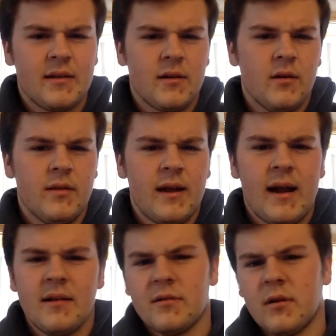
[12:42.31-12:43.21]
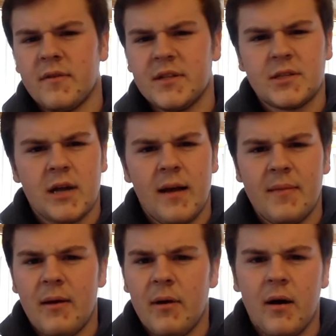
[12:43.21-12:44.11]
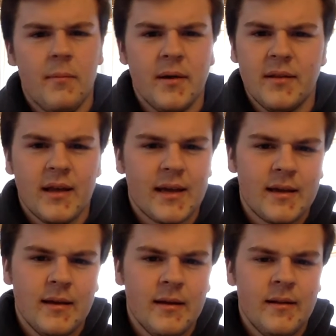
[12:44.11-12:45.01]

They're going there. I don't know if I described that well, but like,